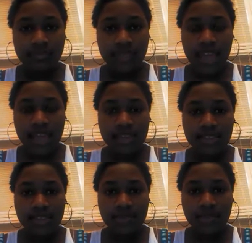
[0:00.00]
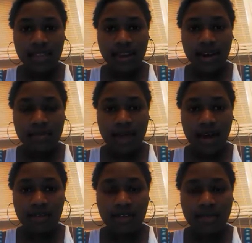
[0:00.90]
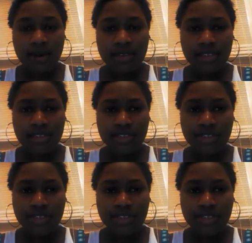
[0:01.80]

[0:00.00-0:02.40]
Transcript: I guess it's really all about the person that you